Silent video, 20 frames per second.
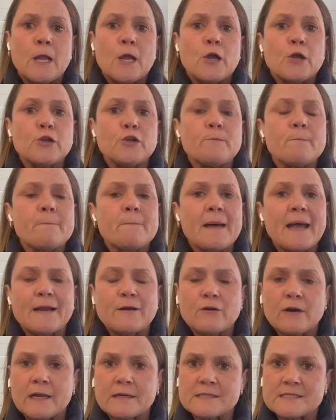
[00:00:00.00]
You may
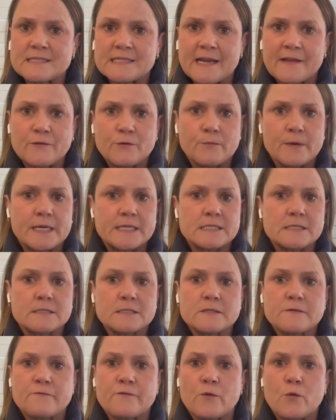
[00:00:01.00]
not understand the
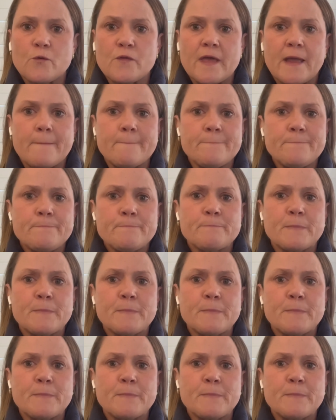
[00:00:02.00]
reasons for them,